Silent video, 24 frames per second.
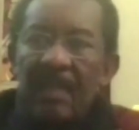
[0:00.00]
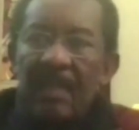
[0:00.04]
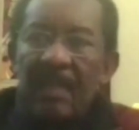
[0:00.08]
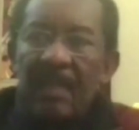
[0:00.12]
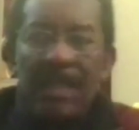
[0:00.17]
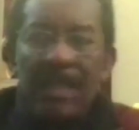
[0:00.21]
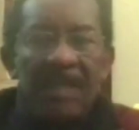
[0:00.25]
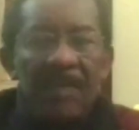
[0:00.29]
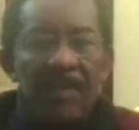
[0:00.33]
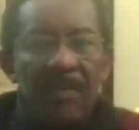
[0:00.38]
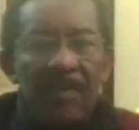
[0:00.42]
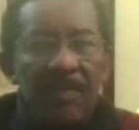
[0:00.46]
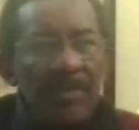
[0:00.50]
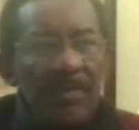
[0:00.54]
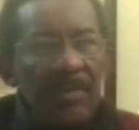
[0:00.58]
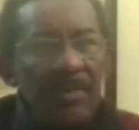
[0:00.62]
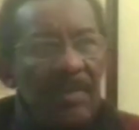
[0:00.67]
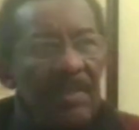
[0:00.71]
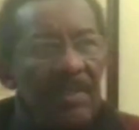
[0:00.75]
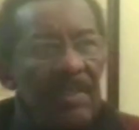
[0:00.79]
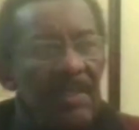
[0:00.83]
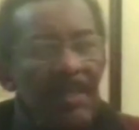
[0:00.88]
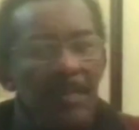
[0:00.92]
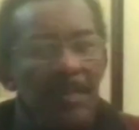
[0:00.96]
And I never could
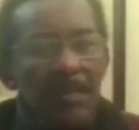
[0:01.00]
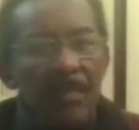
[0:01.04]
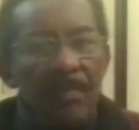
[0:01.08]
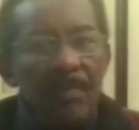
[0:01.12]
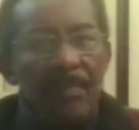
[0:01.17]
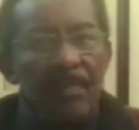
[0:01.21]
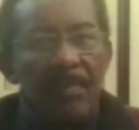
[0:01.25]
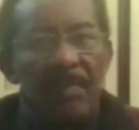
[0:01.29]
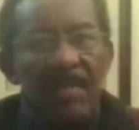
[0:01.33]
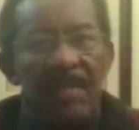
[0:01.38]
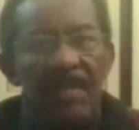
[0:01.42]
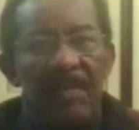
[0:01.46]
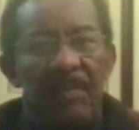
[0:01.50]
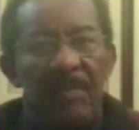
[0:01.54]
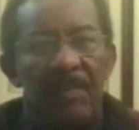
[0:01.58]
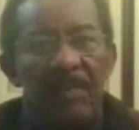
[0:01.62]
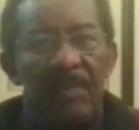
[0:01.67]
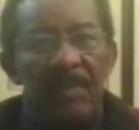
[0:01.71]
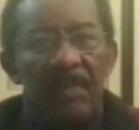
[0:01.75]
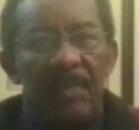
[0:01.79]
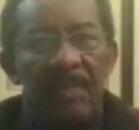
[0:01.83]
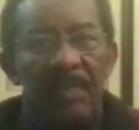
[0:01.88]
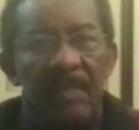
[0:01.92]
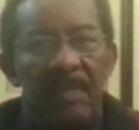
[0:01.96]
see any black
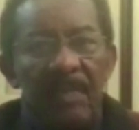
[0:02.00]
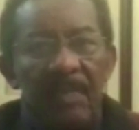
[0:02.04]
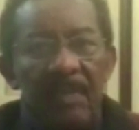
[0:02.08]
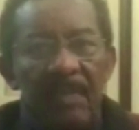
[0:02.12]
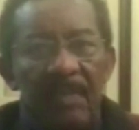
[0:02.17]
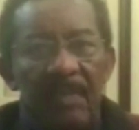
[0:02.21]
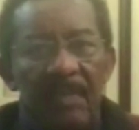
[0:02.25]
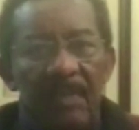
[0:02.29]
people in there